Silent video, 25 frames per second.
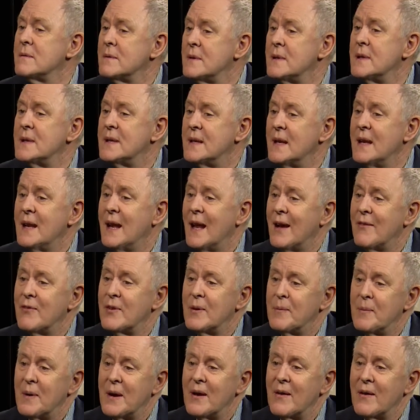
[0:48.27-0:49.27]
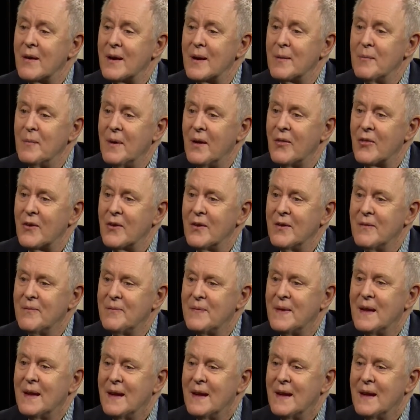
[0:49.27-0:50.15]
he did have an American mother.